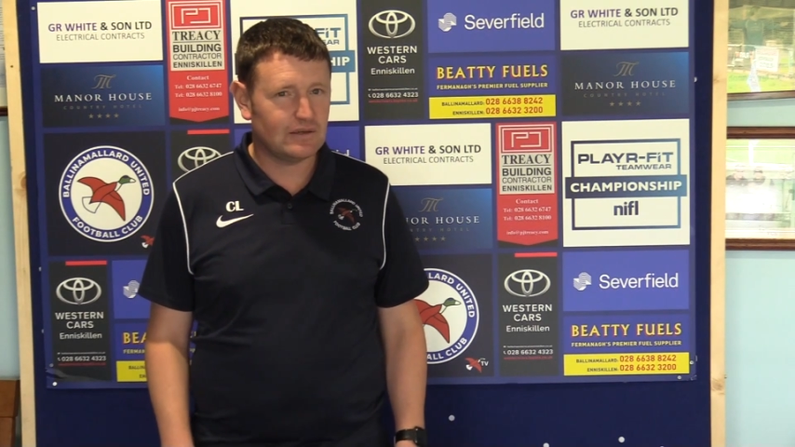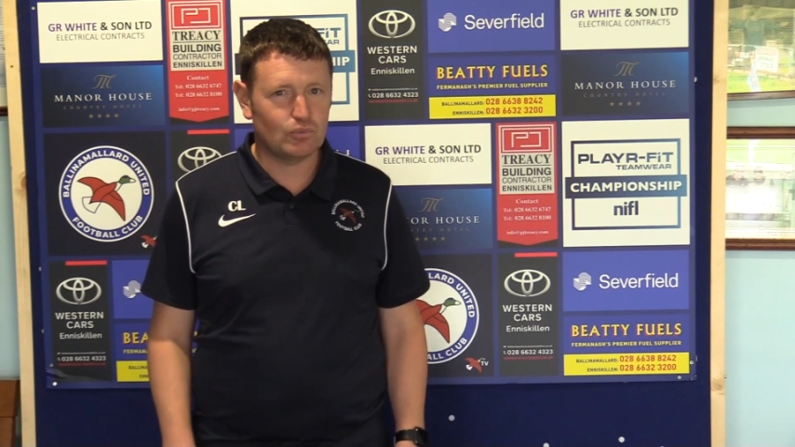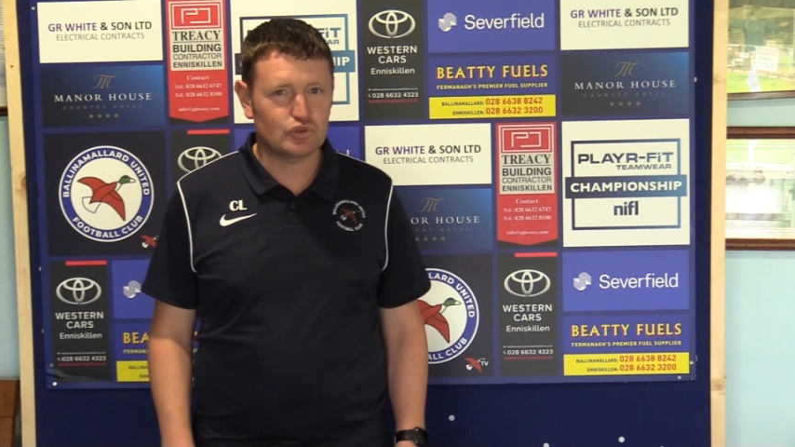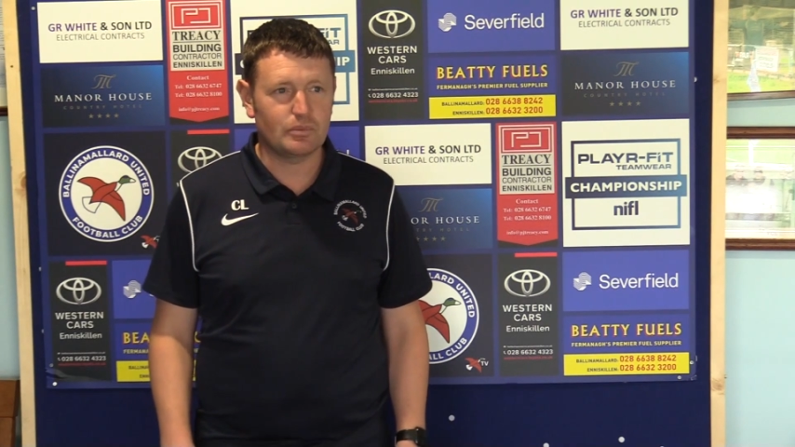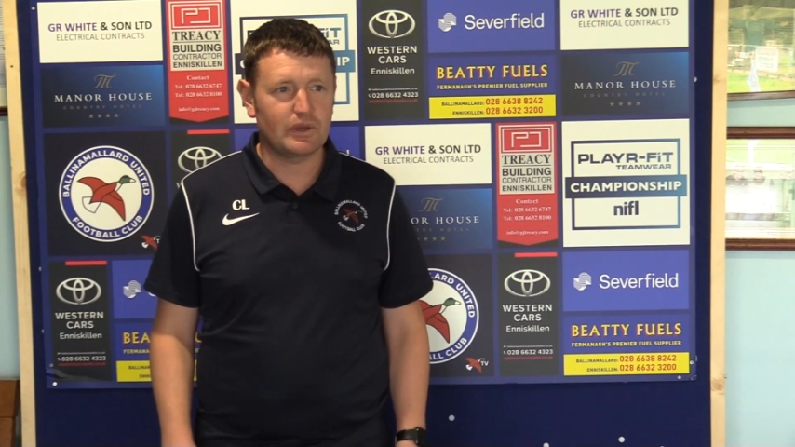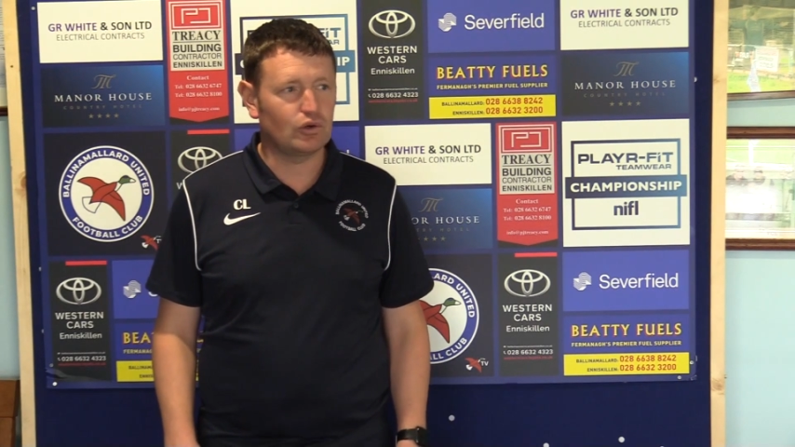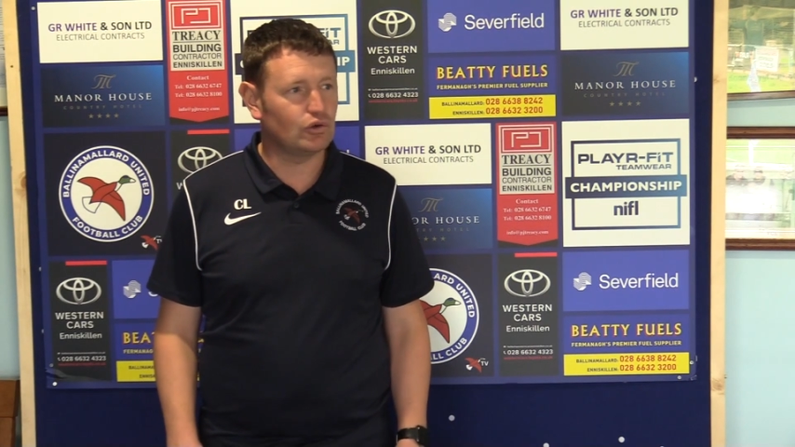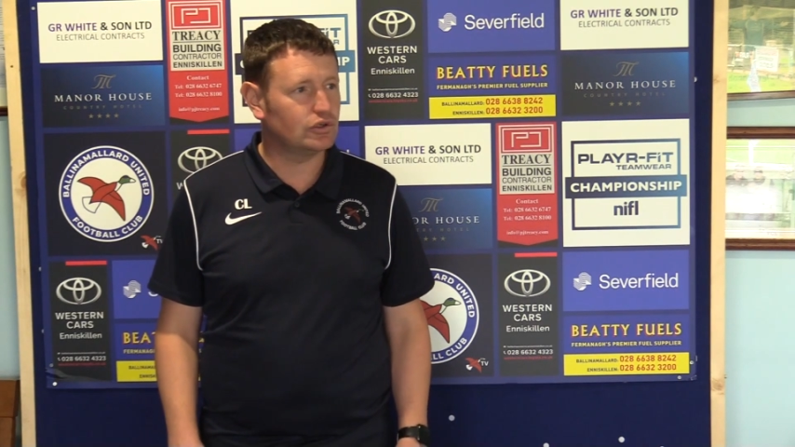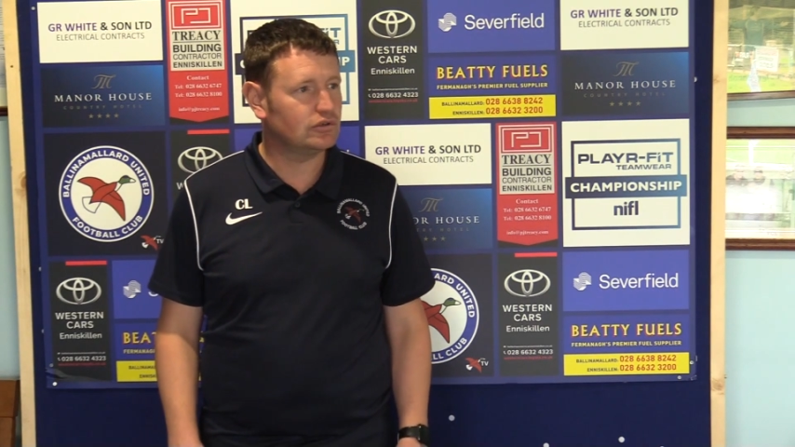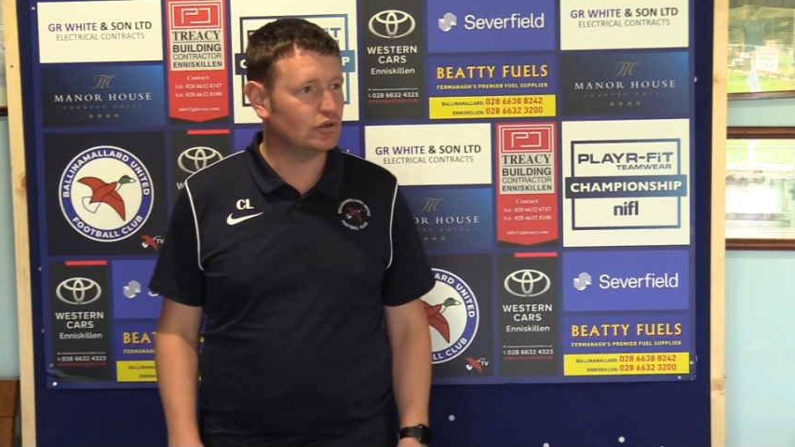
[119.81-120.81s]
which will be an
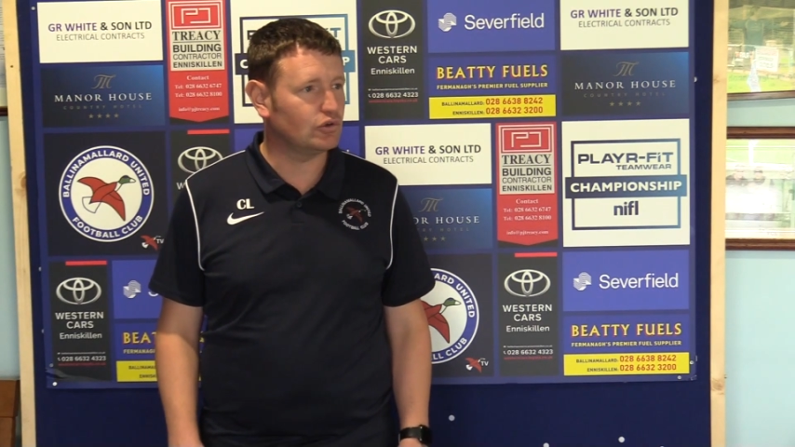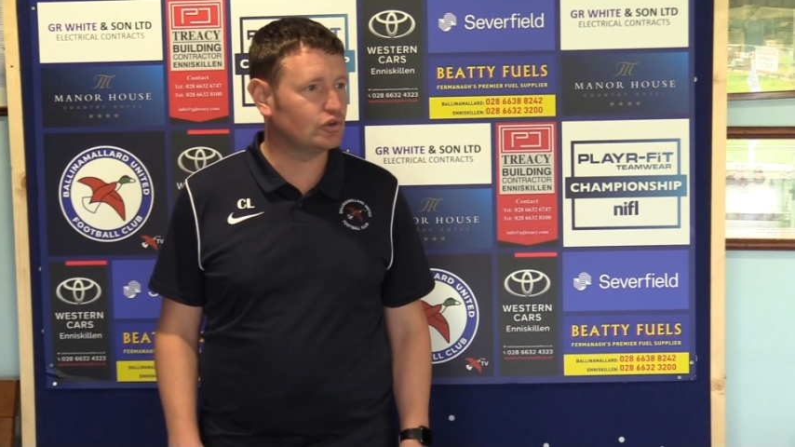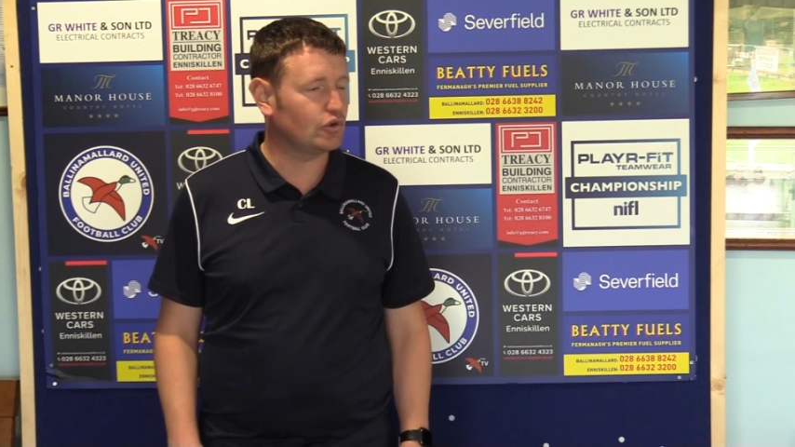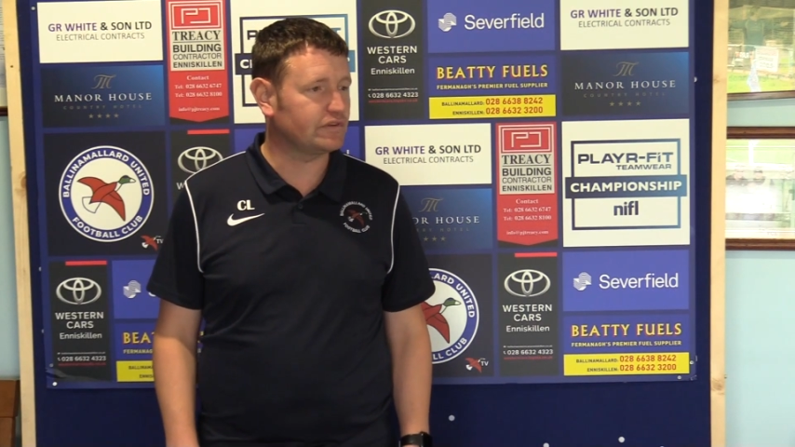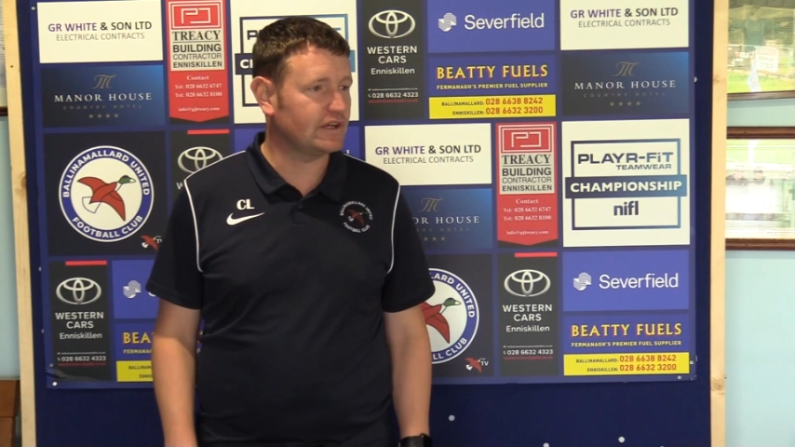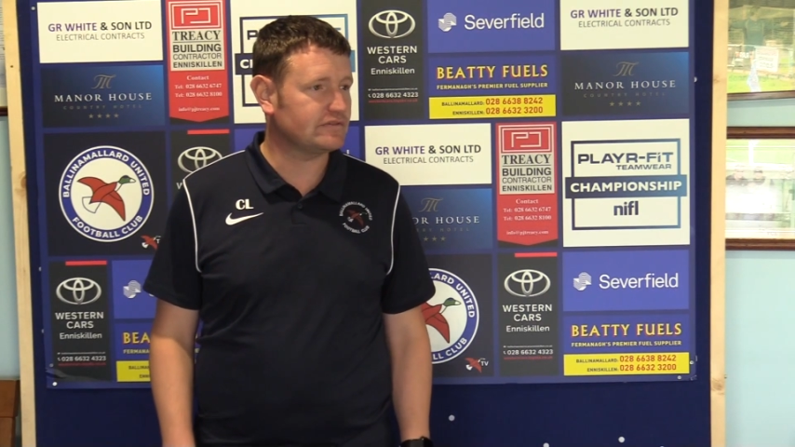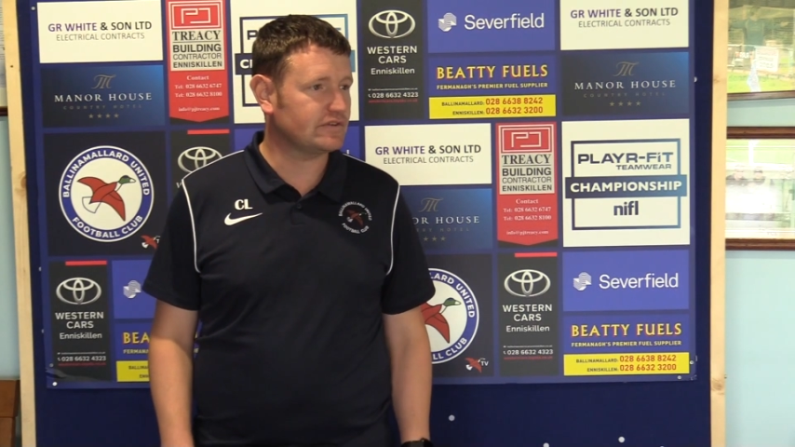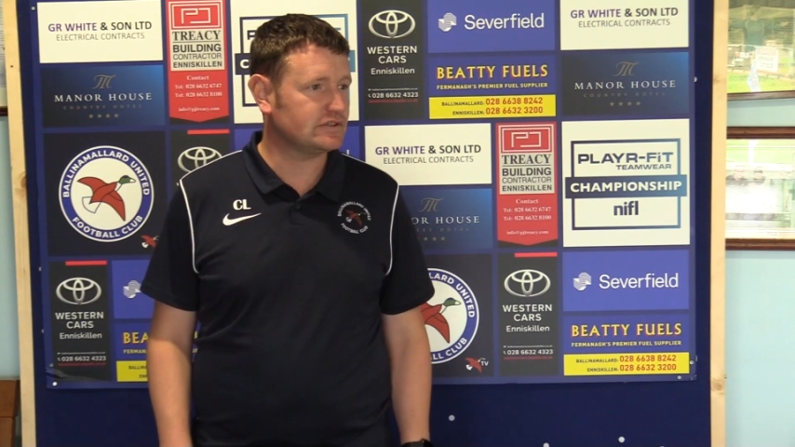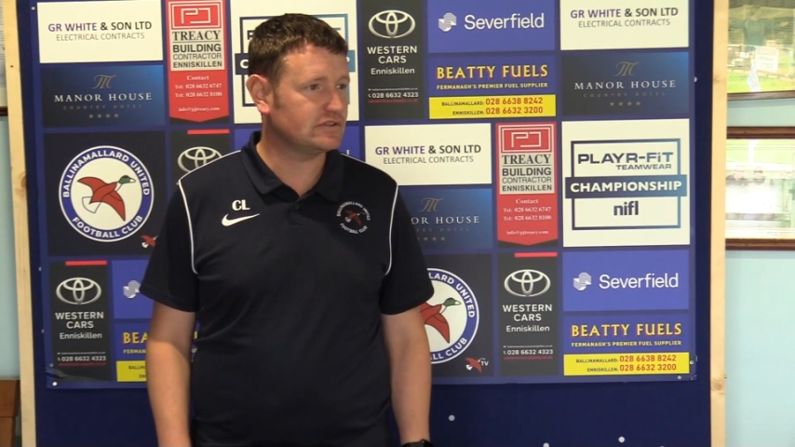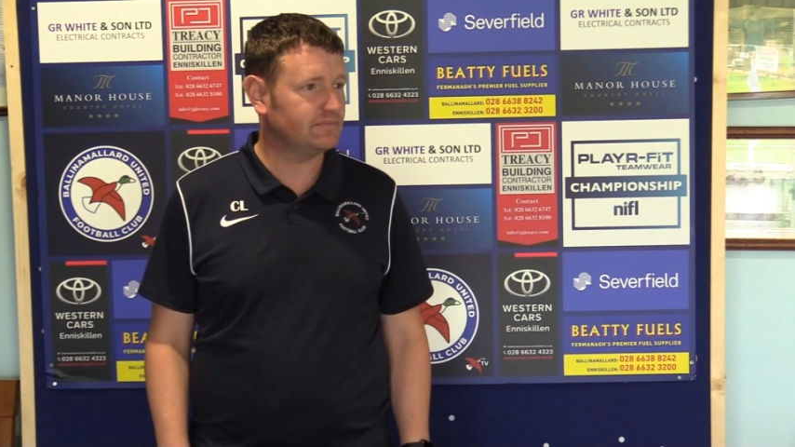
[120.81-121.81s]
hour tough test for us.